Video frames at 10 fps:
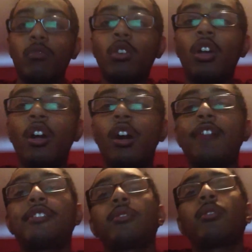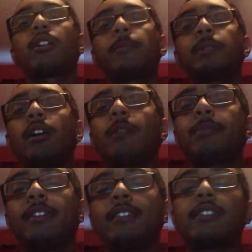So a couple of updates,
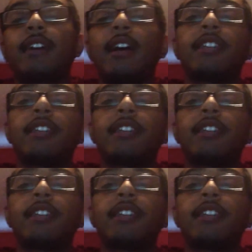guys.